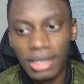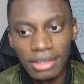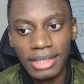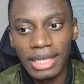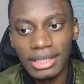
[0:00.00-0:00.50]

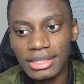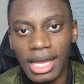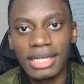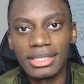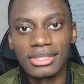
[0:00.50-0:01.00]
this
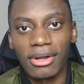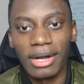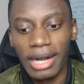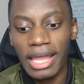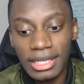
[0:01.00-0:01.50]
guy can
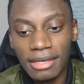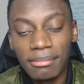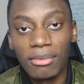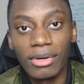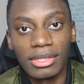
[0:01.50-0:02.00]
start and he can
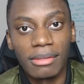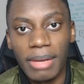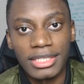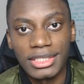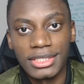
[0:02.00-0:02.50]
be one of the
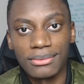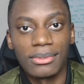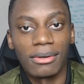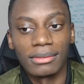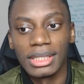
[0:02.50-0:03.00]
best in the
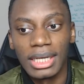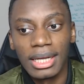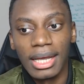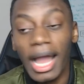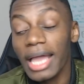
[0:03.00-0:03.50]
world.
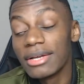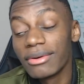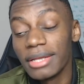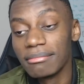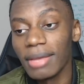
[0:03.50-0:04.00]
I
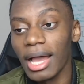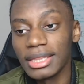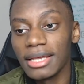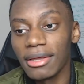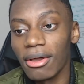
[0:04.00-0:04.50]
agree. I
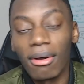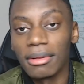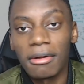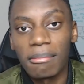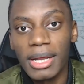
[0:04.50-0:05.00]
think
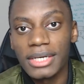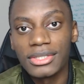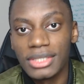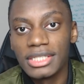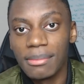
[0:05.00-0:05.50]
all our
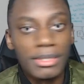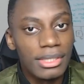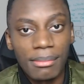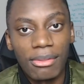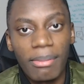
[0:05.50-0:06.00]
players need to be
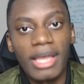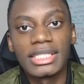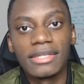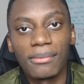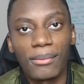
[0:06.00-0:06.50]
some of the
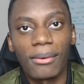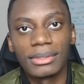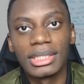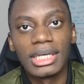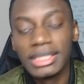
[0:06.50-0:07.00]
best in the world.
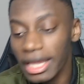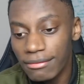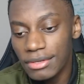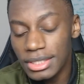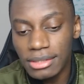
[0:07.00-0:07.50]

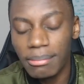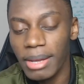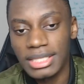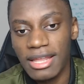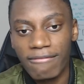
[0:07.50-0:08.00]
Davies is the
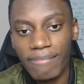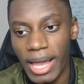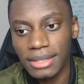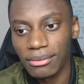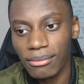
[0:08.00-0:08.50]
best left
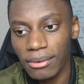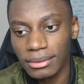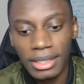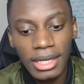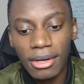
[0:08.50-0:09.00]
back in the
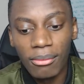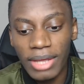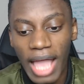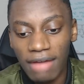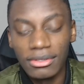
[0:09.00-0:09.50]
world.
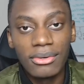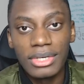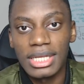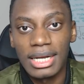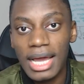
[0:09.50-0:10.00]
We have
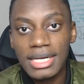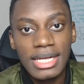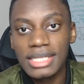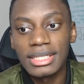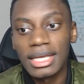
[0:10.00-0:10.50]
Lucas
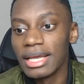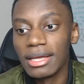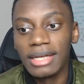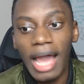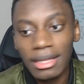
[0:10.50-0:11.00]
Hernandez,
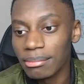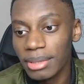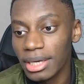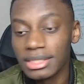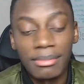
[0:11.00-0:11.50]

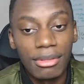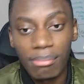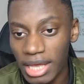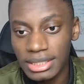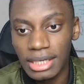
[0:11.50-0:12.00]
Alaba, some of the
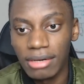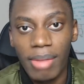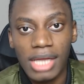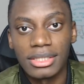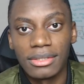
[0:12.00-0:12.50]
best center
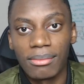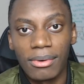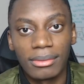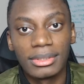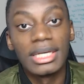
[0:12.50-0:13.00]
backs in the
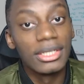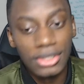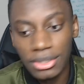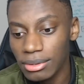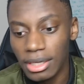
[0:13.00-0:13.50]
world.
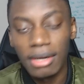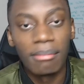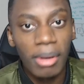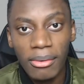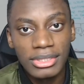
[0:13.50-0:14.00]
Jula,
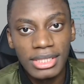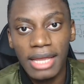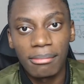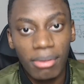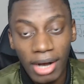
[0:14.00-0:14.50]

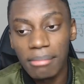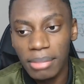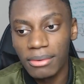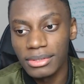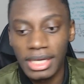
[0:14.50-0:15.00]
Boateng, prime
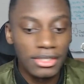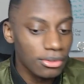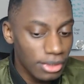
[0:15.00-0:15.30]
Boateng.